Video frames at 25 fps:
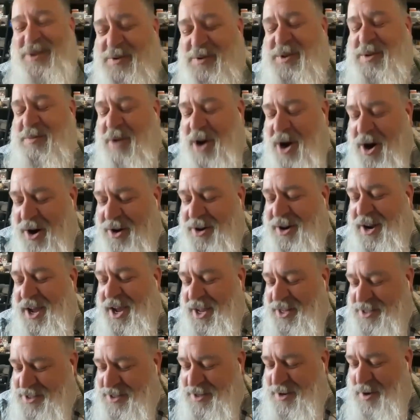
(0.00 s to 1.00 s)
those are some when, hard
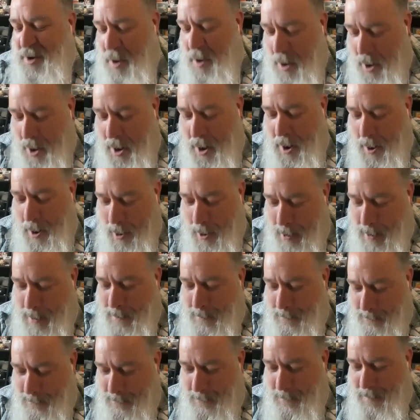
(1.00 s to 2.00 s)
nights.
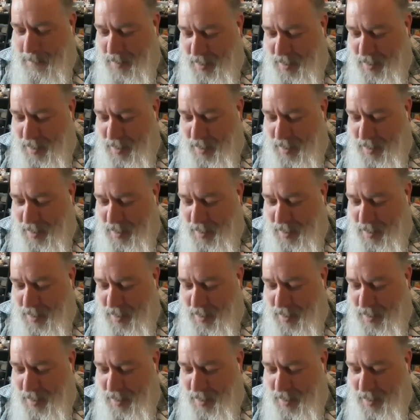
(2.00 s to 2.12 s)
Uh,